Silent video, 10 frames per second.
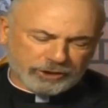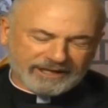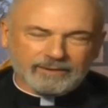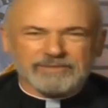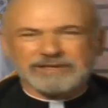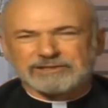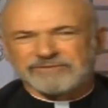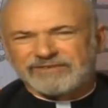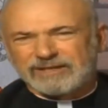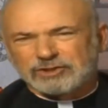the enemy is
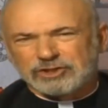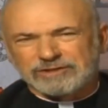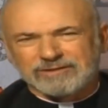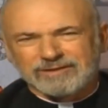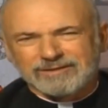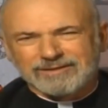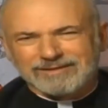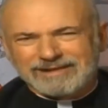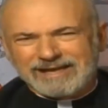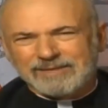a fiction.
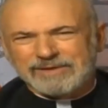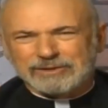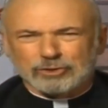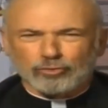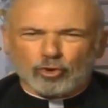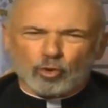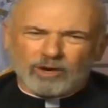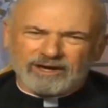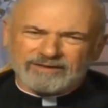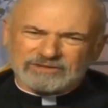The enemy is an old
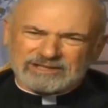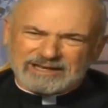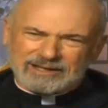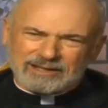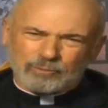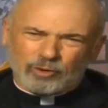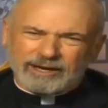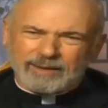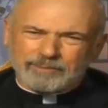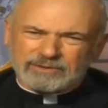wives' tale. And what
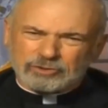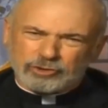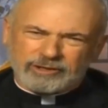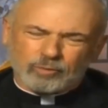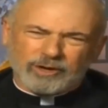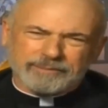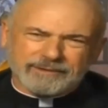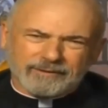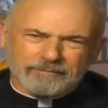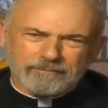happens? You get
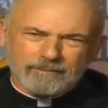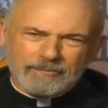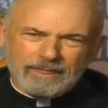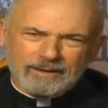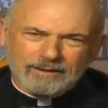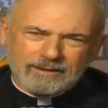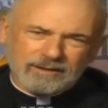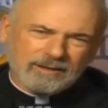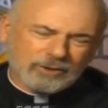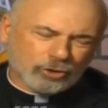wiped out.
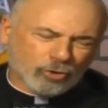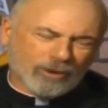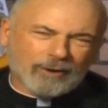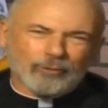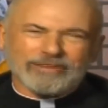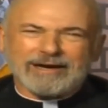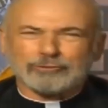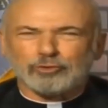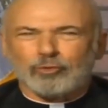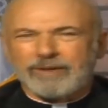You go out
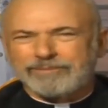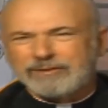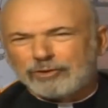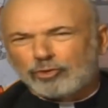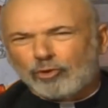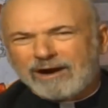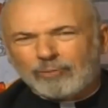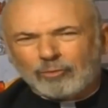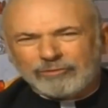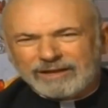without your weapon. You go
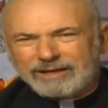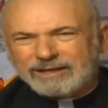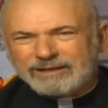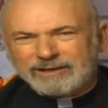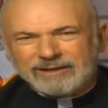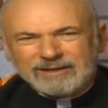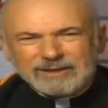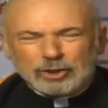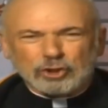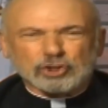out with any
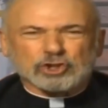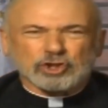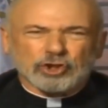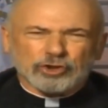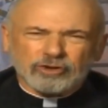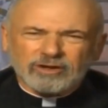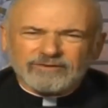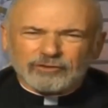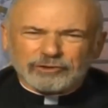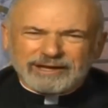
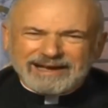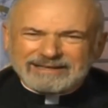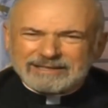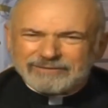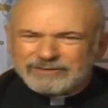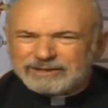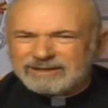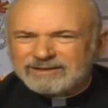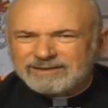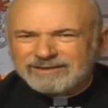concern for the activity